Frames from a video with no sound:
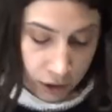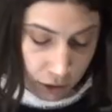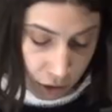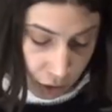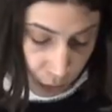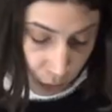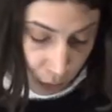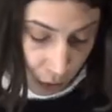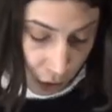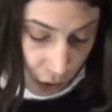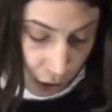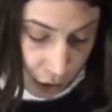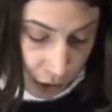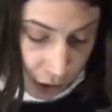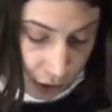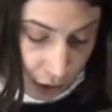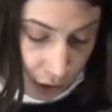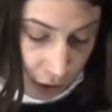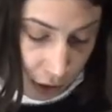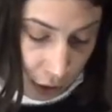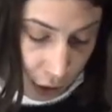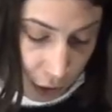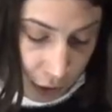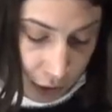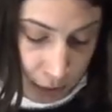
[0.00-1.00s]
toward
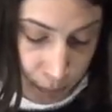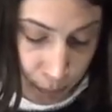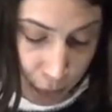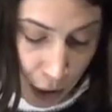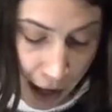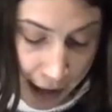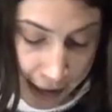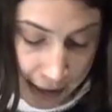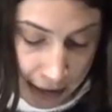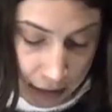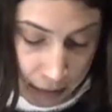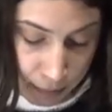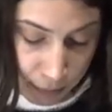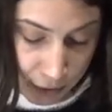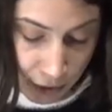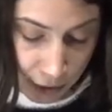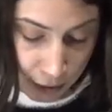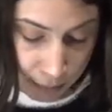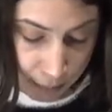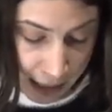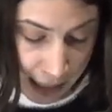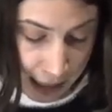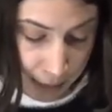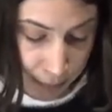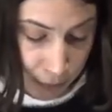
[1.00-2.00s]
those bright
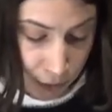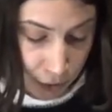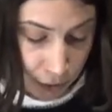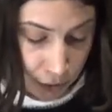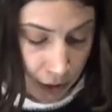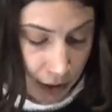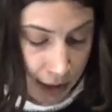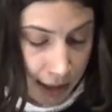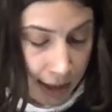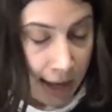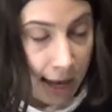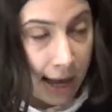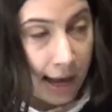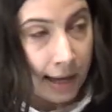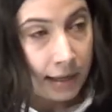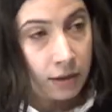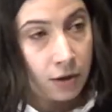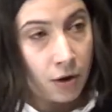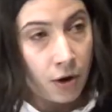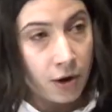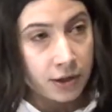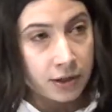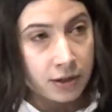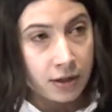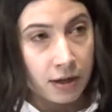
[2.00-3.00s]
spirit people and
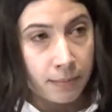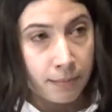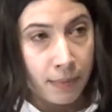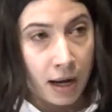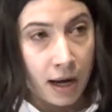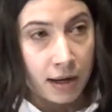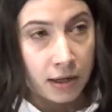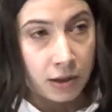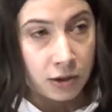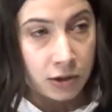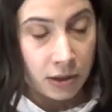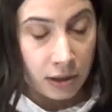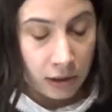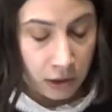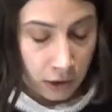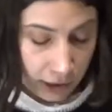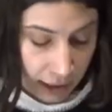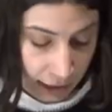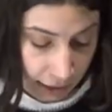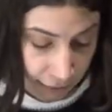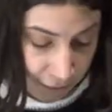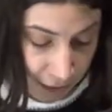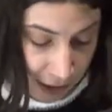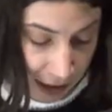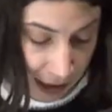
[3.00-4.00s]
not a march
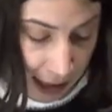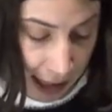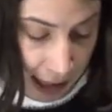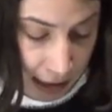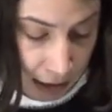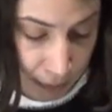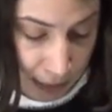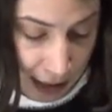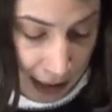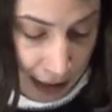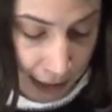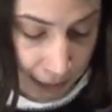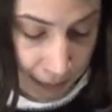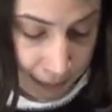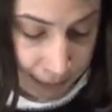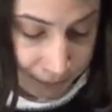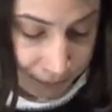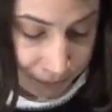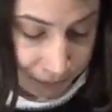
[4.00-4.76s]
looking for the enemy